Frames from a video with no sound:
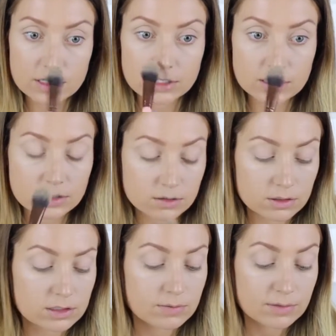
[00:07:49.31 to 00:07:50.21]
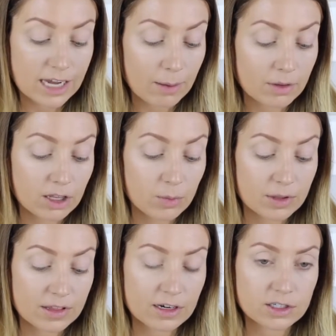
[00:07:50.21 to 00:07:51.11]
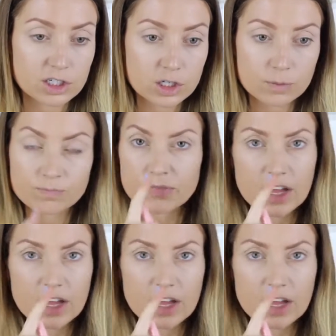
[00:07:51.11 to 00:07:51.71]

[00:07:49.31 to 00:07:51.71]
then dab a little bit there too.